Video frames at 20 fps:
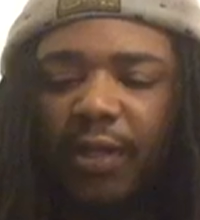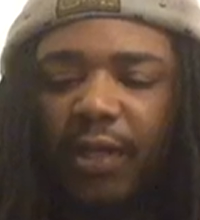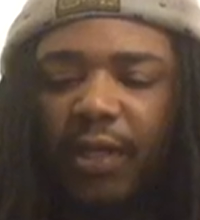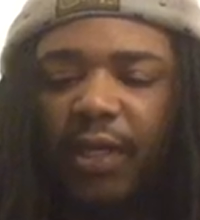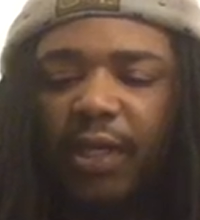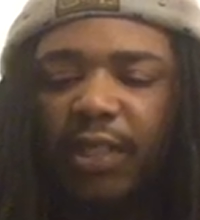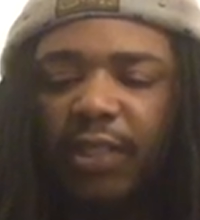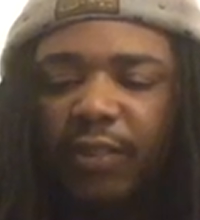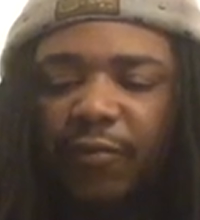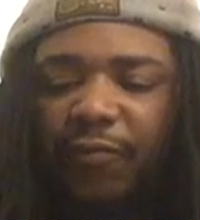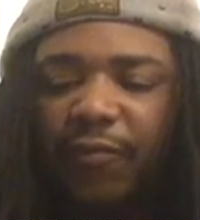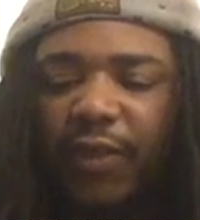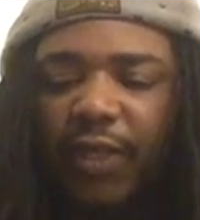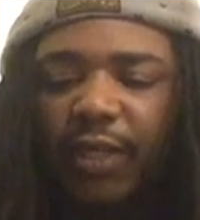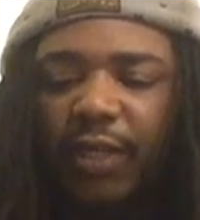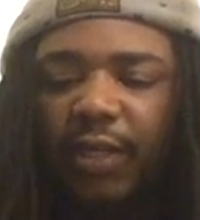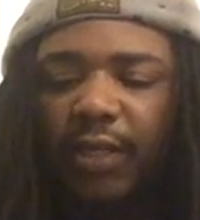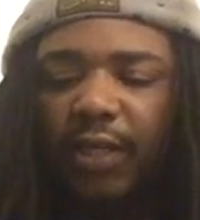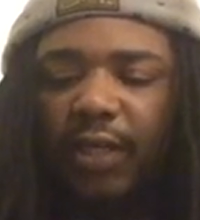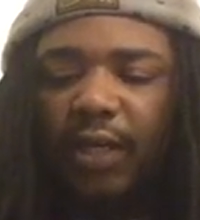and his
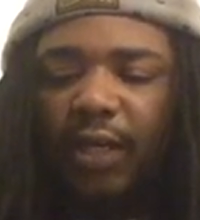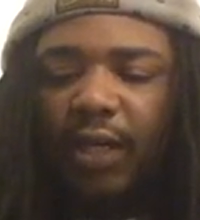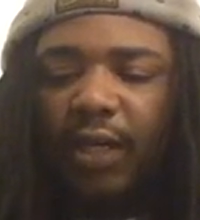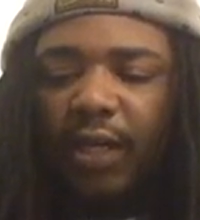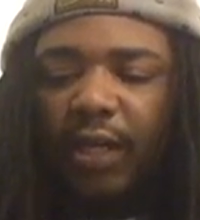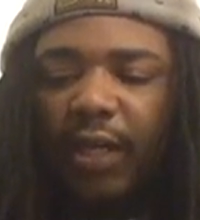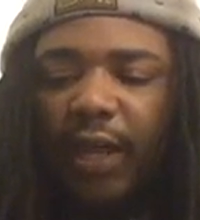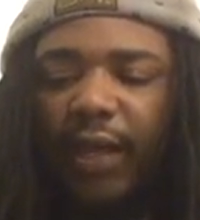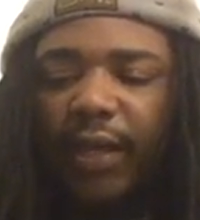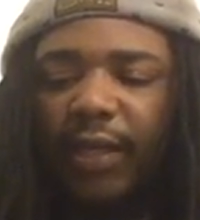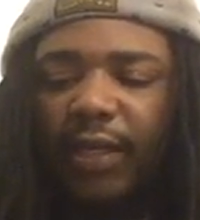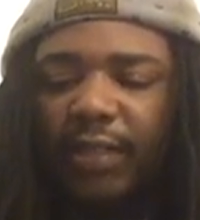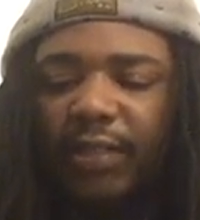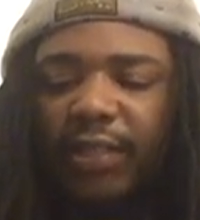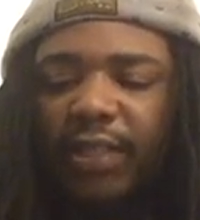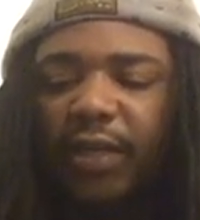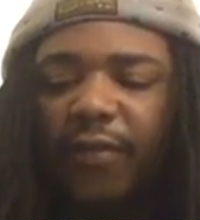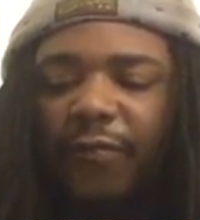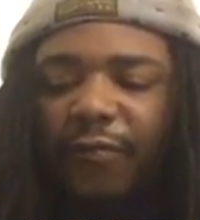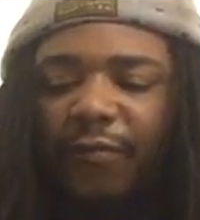feet like
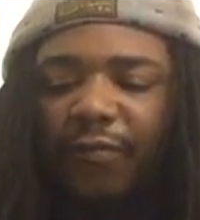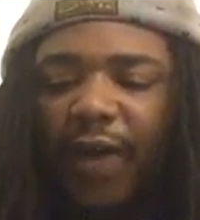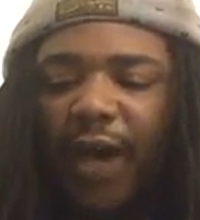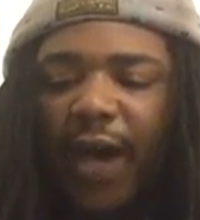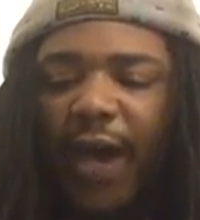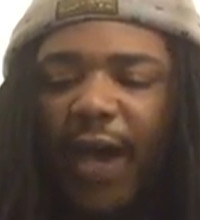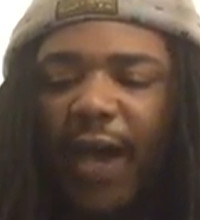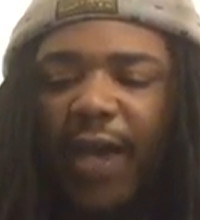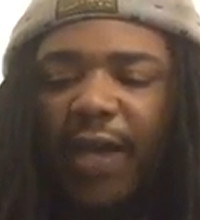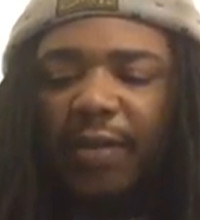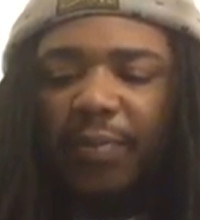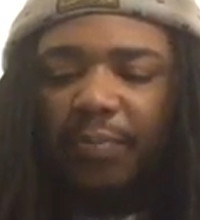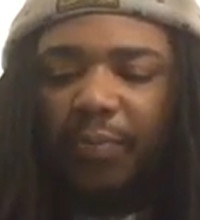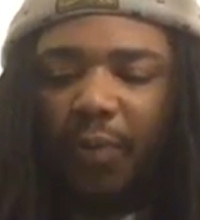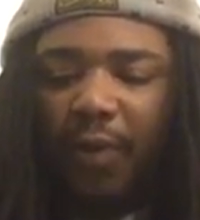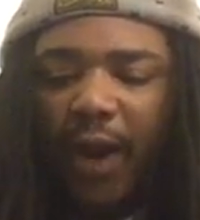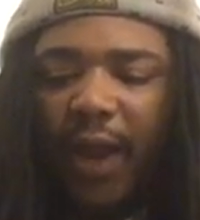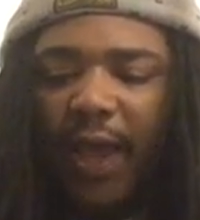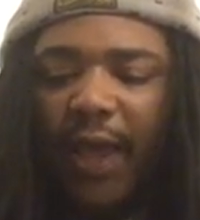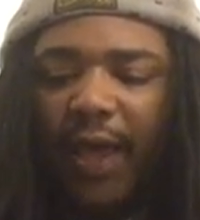unto fine
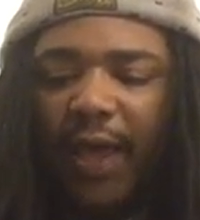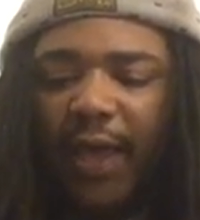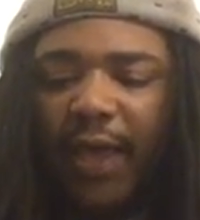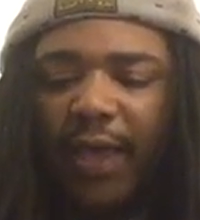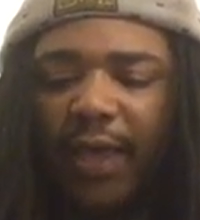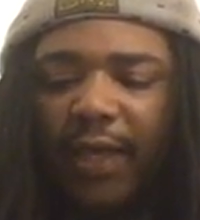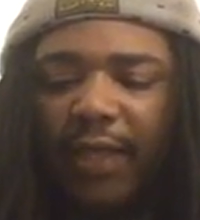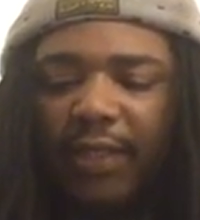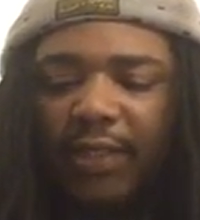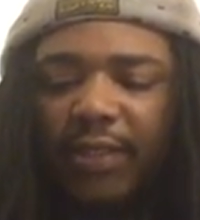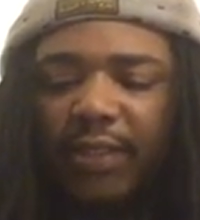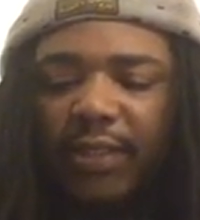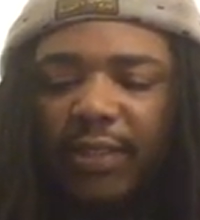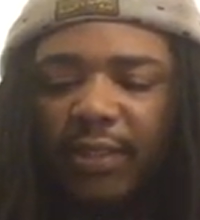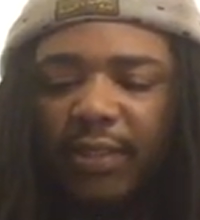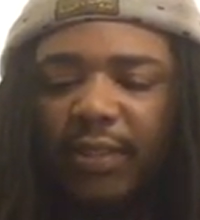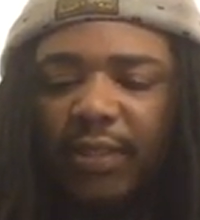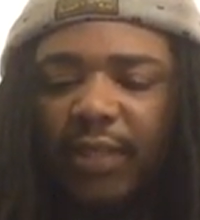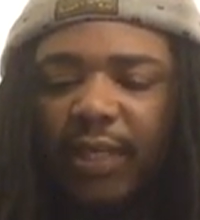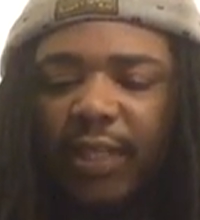brass,
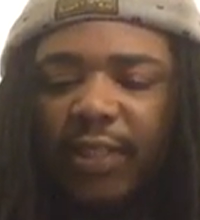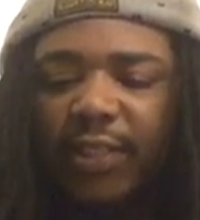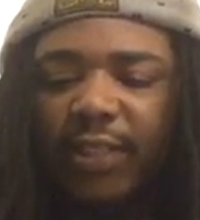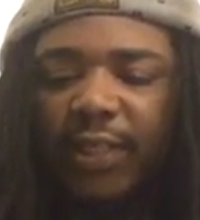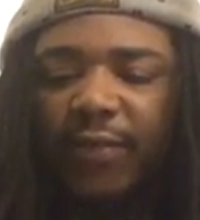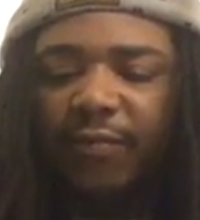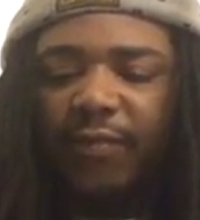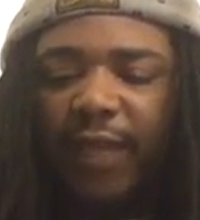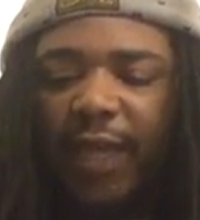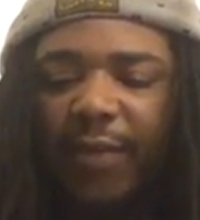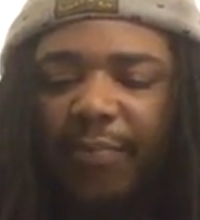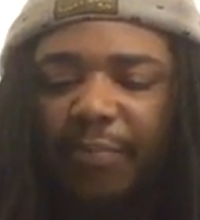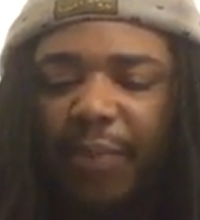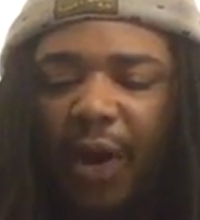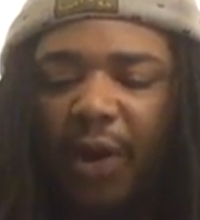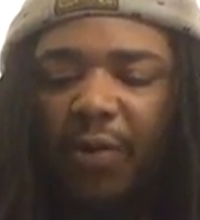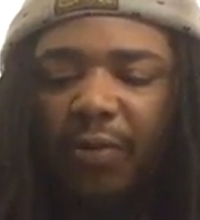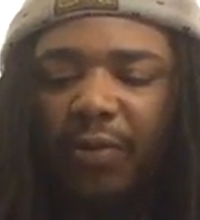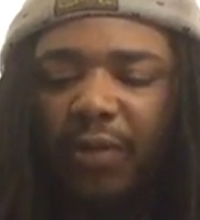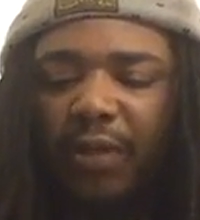as if they
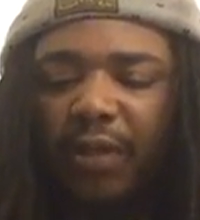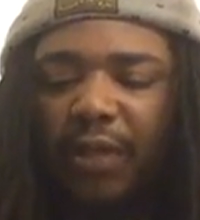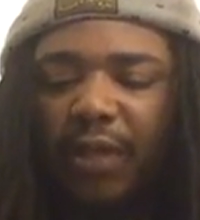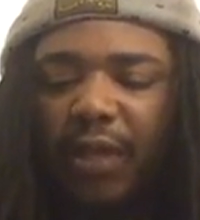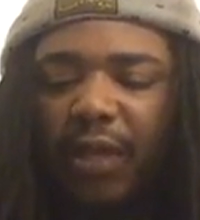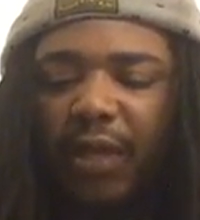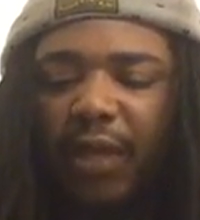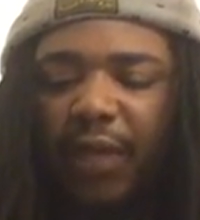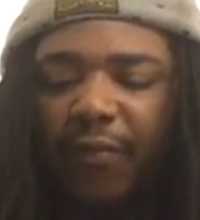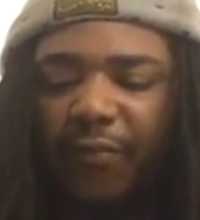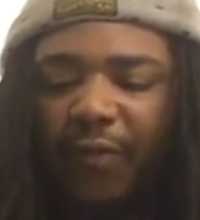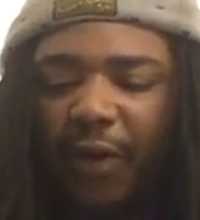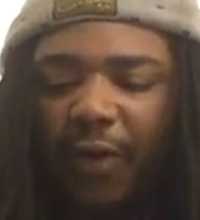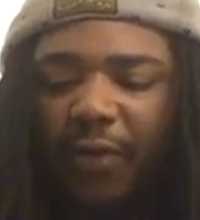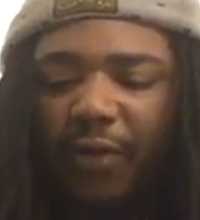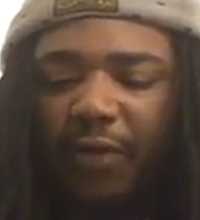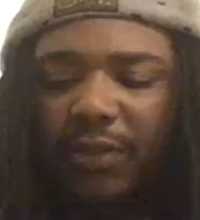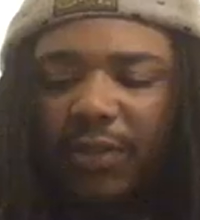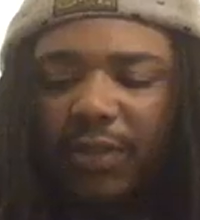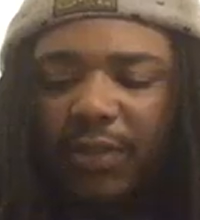burnt in a
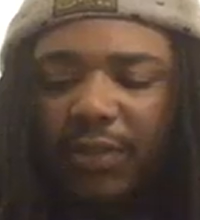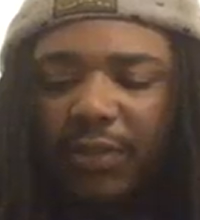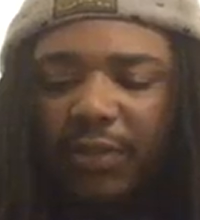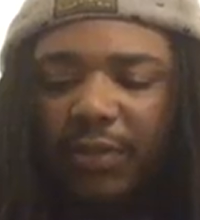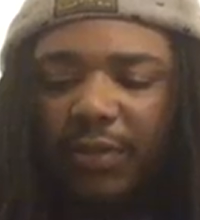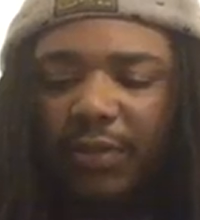furnace."